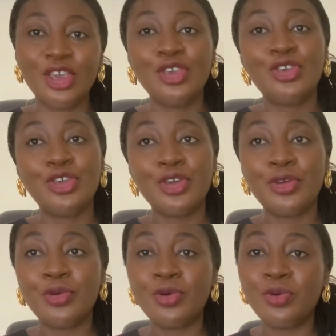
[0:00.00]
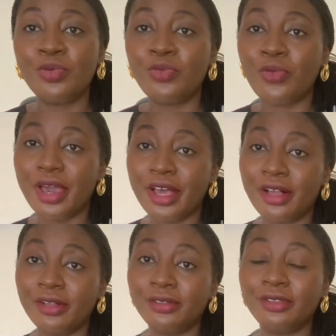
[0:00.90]
you
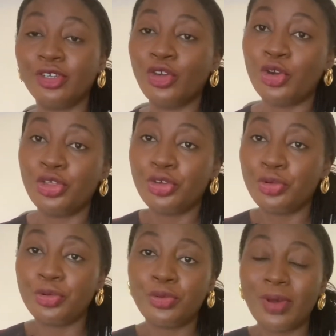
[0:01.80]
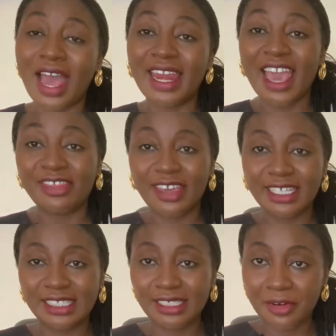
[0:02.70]
will go through an ethics
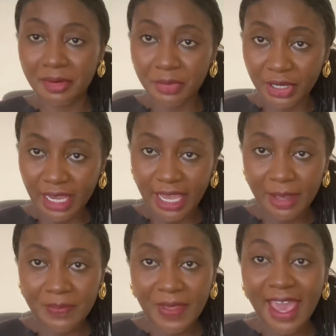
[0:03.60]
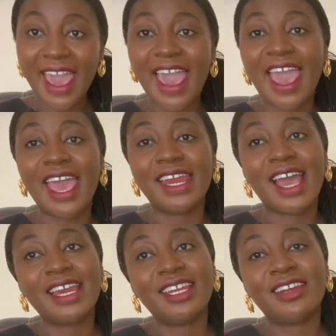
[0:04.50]
ceremony and
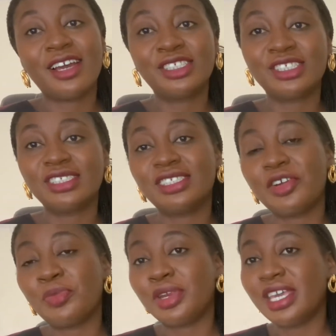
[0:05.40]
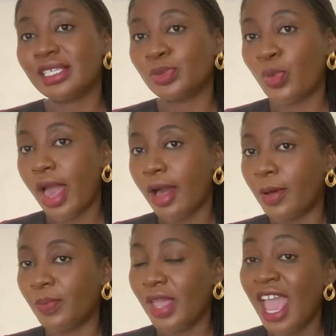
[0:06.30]
an induction ceremony as well.
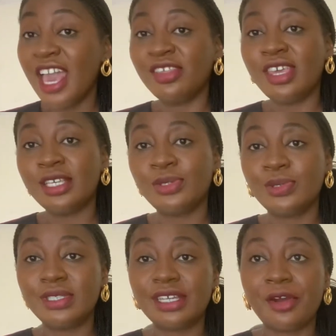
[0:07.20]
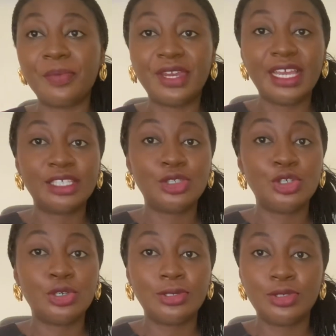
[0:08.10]
These two ceremonies
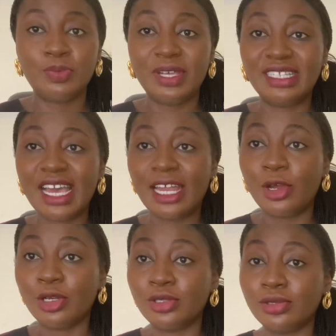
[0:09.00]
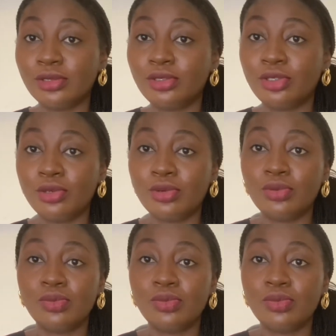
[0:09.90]
used to be done on 2